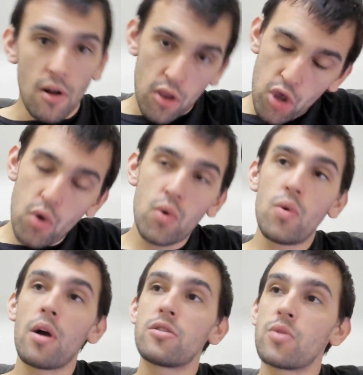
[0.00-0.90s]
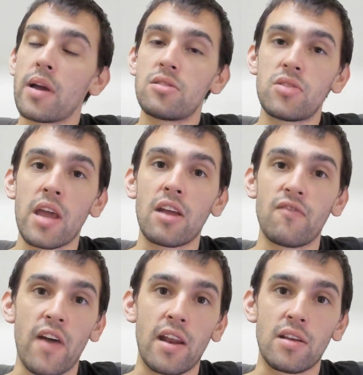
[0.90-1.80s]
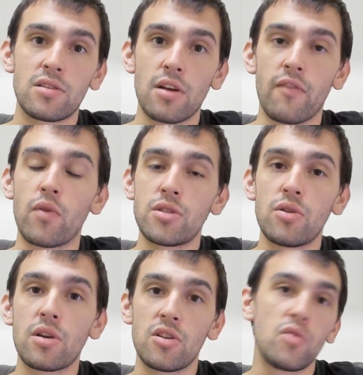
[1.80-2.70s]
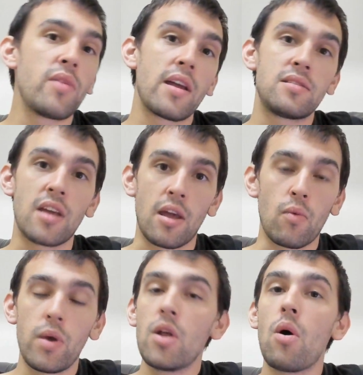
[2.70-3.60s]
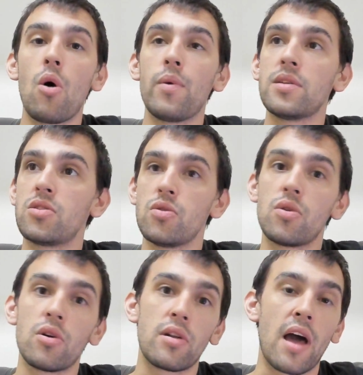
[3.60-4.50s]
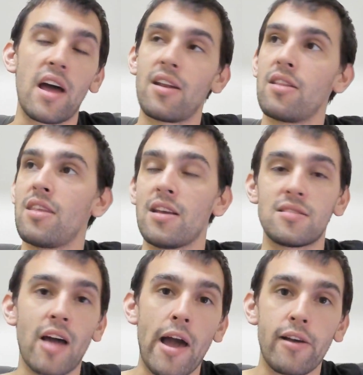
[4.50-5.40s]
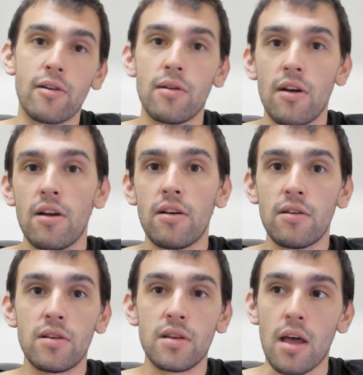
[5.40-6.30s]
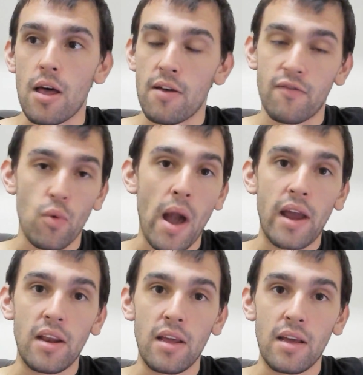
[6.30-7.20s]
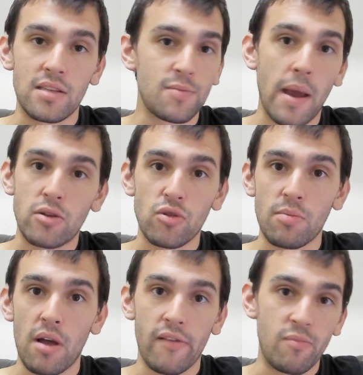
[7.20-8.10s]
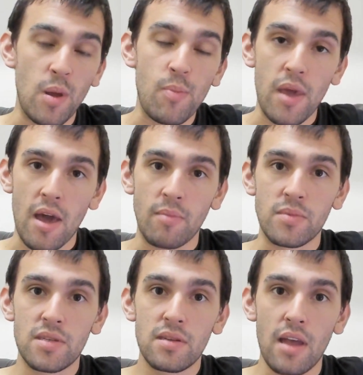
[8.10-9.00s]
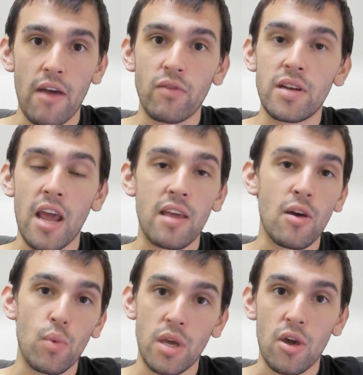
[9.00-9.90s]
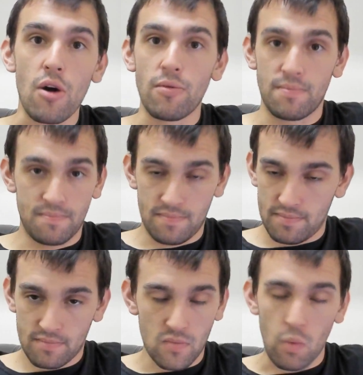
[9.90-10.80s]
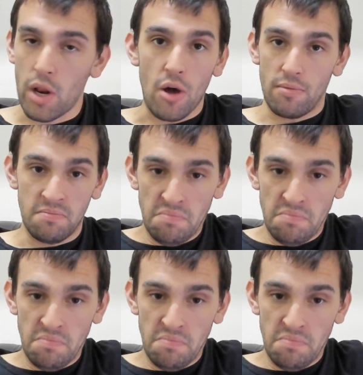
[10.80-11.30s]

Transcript: You are trying to take advantage of what you can do that day. We don't always do good on the entire variety and spectrum of BPMs every day that we go. We don't.